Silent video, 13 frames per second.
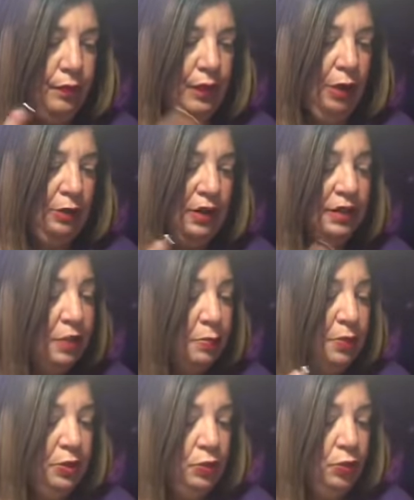Now this
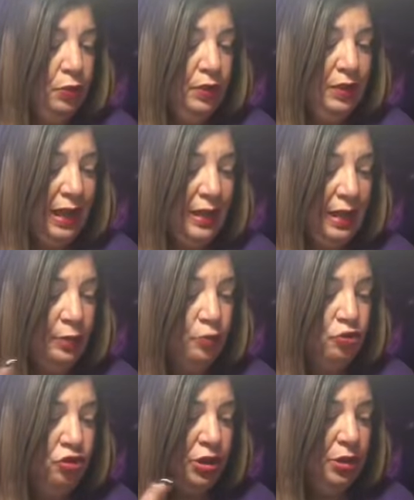could be you in that
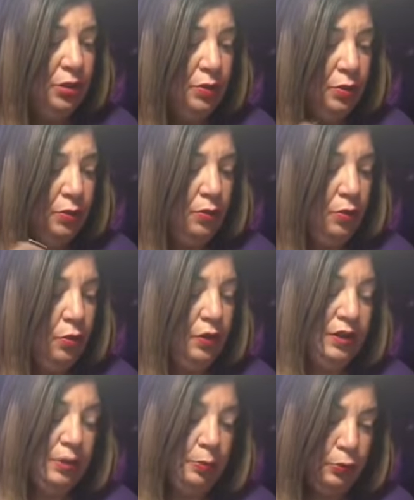energy, or
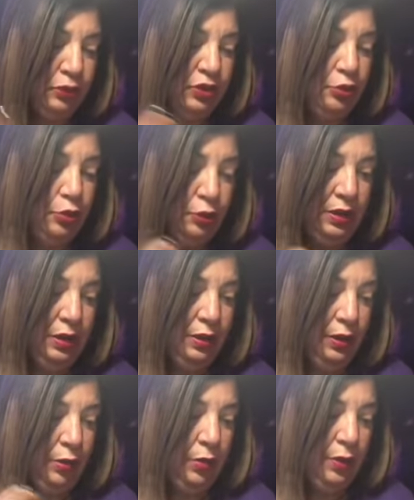it's the person you're
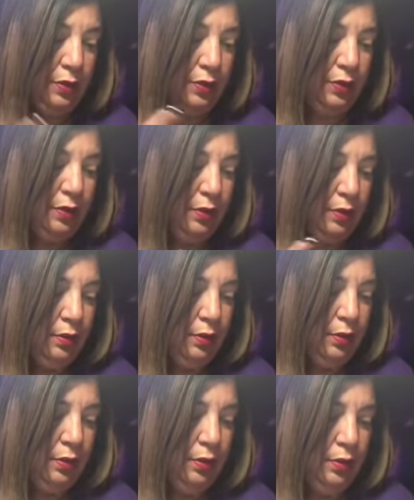dealing with.
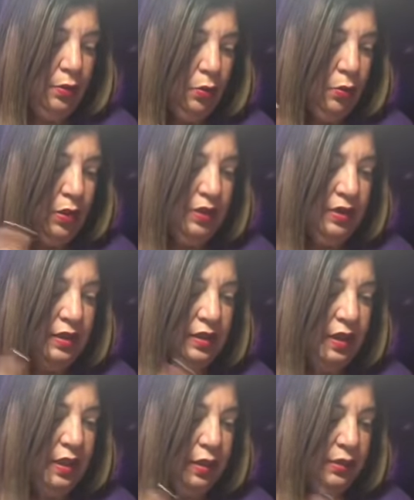What is this
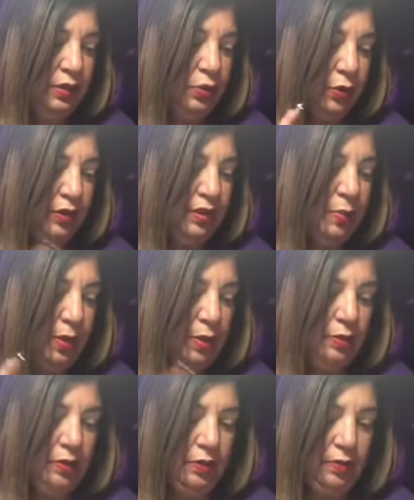King of Swords
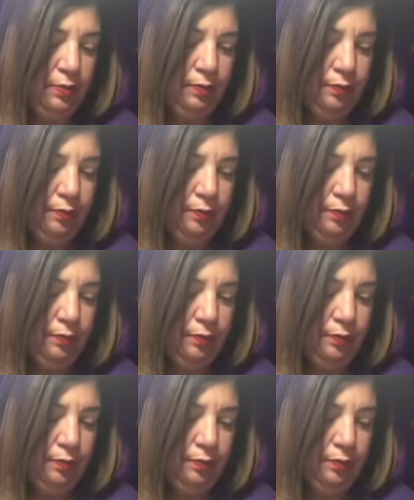about?